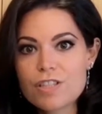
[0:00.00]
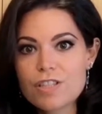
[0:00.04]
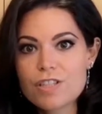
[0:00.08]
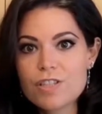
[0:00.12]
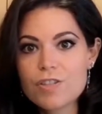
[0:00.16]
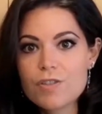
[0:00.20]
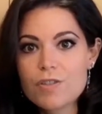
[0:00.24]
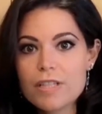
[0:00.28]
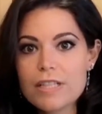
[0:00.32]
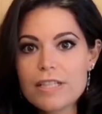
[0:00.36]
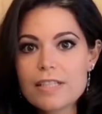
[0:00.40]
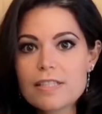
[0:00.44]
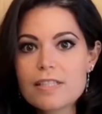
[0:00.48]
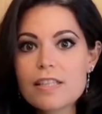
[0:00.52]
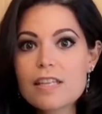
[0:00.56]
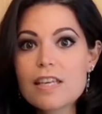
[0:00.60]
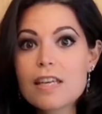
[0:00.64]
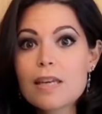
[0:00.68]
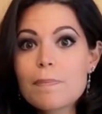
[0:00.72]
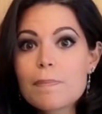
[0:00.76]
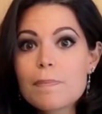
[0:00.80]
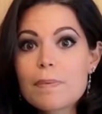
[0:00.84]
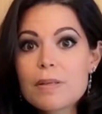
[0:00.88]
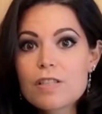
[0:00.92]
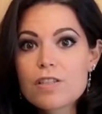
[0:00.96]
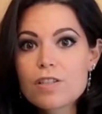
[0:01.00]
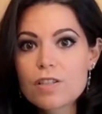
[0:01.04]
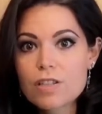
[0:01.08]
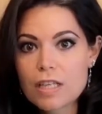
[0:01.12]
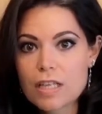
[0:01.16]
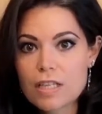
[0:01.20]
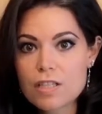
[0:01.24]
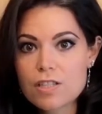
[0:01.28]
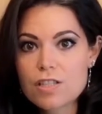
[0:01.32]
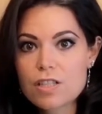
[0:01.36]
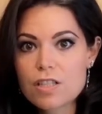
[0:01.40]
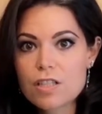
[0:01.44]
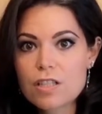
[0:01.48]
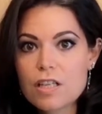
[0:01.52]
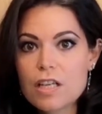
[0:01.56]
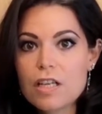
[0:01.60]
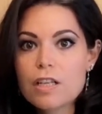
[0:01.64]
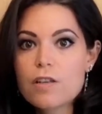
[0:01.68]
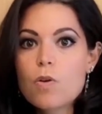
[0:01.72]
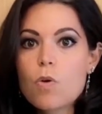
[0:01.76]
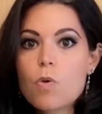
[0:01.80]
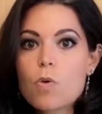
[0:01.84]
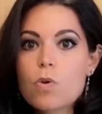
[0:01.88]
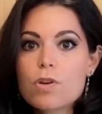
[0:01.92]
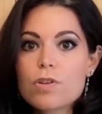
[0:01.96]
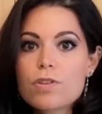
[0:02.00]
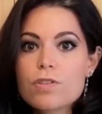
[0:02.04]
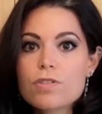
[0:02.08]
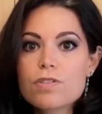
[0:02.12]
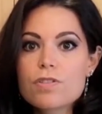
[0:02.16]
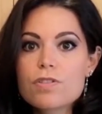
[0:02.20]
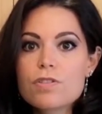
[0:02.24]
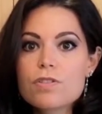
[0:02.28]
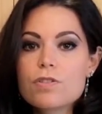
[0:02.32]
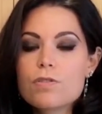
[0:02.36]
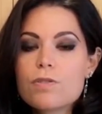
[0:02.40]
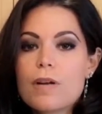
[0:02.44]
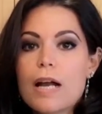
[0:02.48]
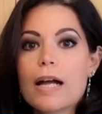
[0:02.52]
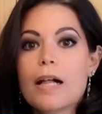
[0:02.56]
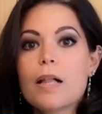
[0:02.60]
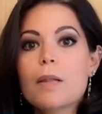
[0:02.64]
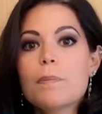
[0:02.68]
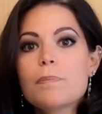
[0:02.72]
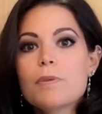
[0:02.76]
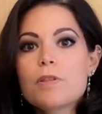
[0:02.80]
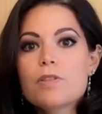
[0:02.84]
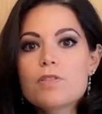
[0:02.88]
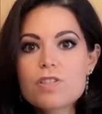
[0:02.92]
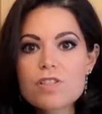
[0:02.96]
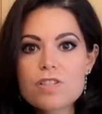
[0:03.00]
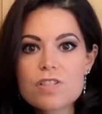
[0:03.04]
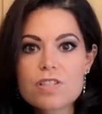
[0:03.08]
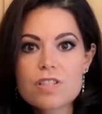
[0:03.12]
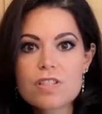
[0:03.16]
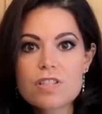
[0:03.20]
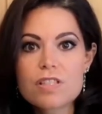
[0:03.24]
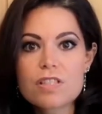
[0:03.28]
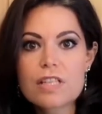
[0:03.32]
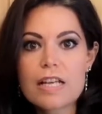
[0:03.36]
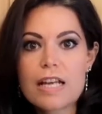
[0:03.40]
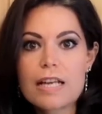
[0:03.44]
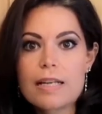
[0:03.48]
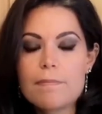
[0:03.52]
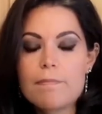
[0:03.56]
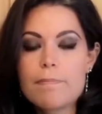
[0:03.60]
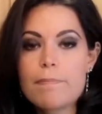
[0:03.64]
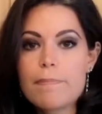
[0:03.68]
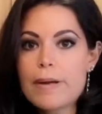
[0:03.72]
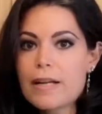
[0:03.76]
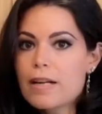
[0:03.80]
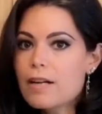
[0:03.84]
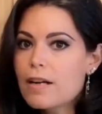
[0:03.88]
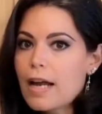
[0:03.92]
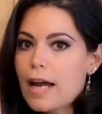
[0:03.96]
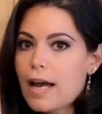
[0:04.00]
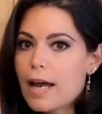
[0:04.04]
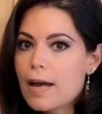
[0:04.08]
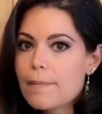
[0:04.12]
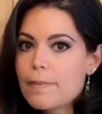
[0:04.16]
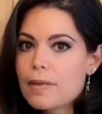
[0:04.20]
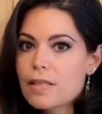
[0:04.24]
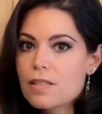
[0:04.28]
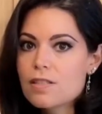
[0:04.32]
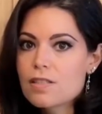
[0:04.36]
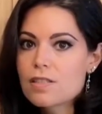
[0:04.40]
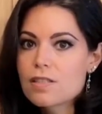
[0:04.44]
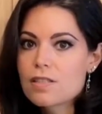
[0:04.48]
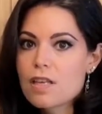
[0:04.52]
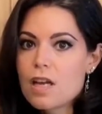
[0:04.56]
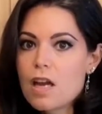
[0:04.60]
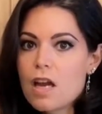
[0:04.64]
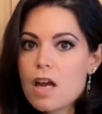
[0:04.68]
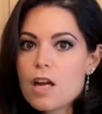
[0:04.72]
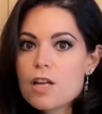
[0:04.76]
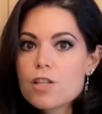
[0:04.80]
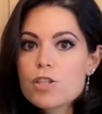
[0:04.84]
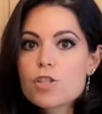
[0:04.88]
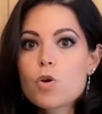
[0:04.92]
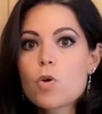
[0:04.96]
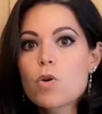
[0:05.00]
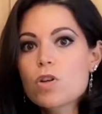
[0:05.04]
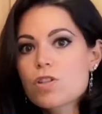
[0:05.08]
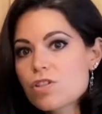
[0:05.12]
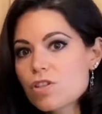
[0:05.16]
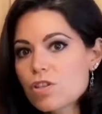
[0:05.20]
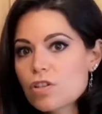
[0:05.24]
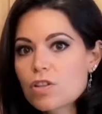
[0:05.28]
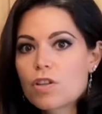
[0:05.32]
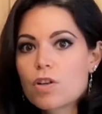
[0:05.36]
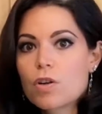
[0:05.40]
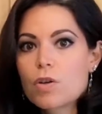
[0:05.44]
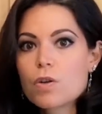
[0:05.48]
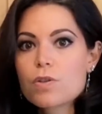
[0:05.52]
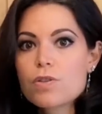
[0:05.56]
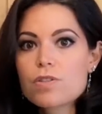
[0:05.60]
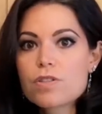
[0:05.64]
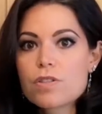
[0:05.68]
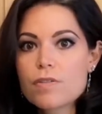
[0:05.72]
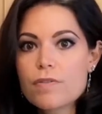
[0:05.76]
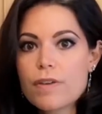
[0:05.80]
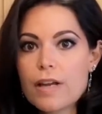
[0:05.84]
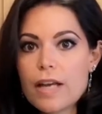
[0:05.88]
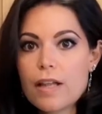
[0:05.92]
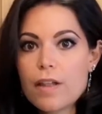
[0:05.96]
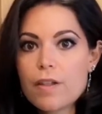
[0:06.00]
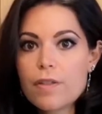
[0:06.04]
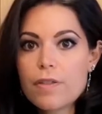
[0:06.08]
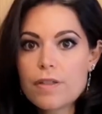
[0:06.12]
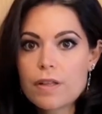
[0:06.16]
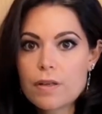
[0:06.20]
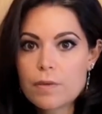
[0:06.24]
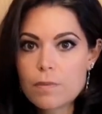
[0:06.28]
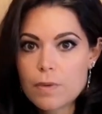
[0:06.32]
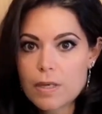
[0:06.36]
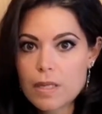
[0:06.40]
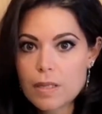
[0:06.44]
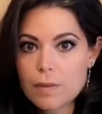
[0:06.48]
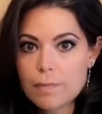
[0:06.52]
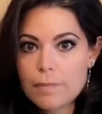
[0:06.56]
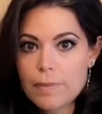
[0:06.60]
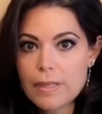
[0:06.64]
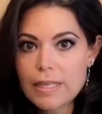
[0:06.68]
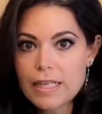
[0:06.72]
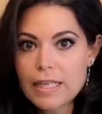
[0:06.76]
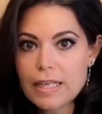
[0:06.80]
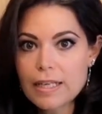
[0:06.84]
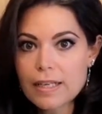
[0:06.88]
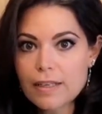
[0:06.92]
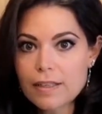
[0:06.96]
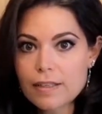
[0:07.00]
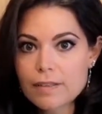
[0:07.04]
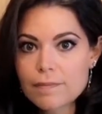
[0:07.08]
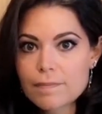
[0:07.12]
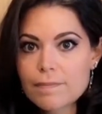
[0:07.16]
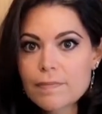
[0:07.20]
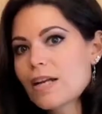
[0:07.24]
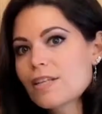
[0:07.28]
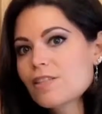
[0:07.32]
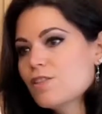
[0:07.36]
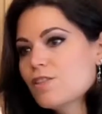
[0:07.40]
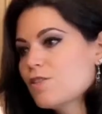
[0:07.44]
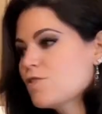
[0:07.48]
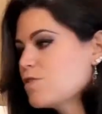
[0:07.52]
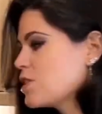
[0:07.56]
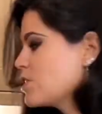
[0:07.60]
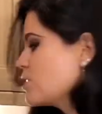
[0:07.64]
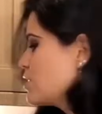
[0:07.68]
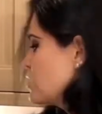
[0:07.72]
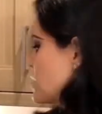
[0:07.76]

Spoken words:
that you need to keep in your kitchen in order to help you to sustain better habits towards your goals of health and well-being. As you can